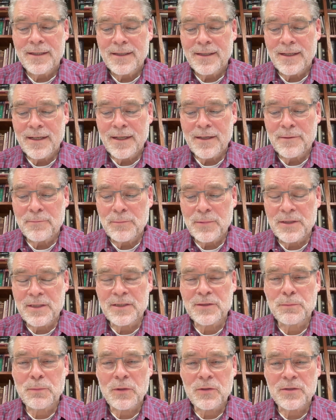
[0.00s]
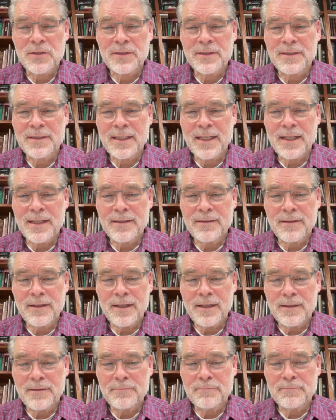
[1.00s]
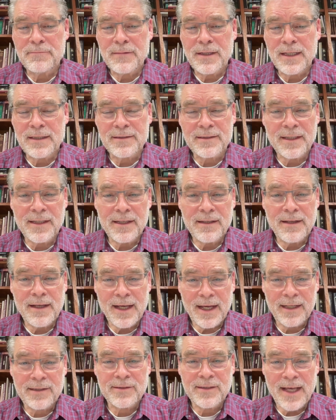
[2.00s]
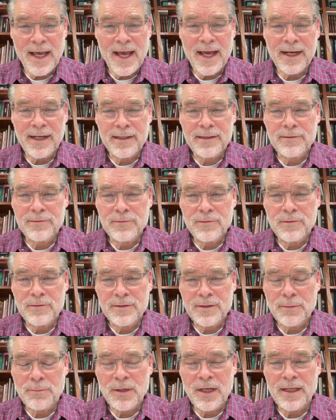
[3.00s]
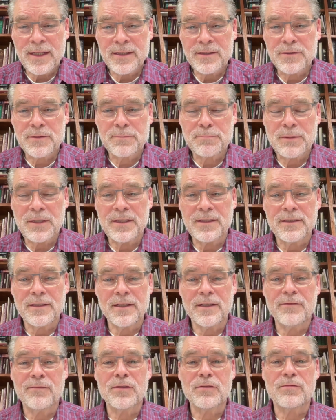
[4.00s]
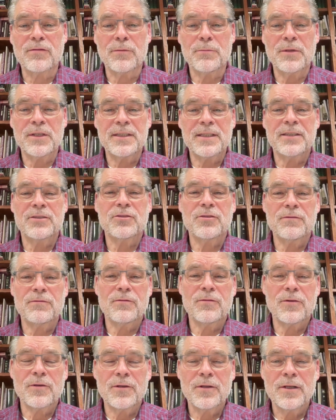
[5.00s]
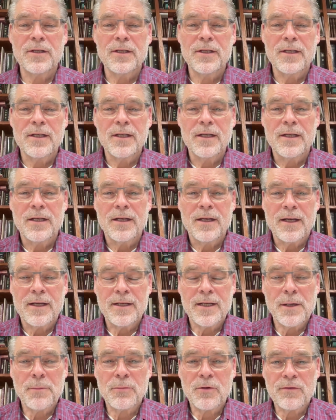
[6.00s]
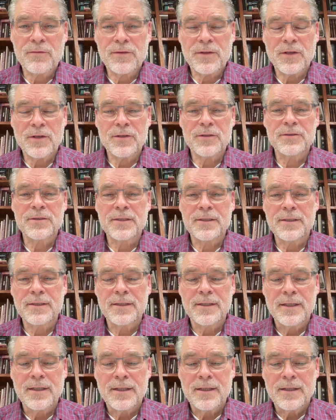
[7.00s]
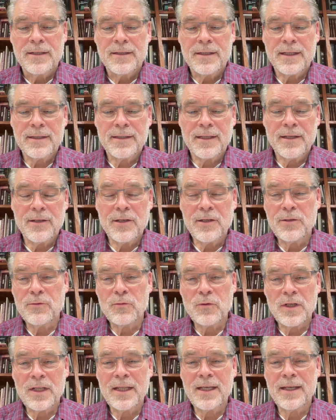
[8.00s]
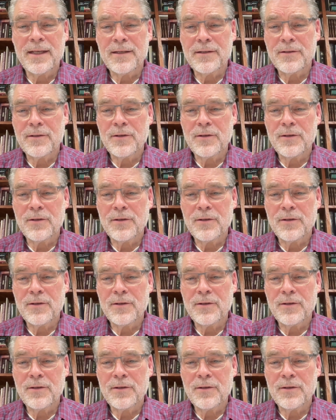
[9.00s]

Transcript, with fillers: But this person said, as an ex-addict, somebody that's been delivered from addiction for a number of years, that they didn't really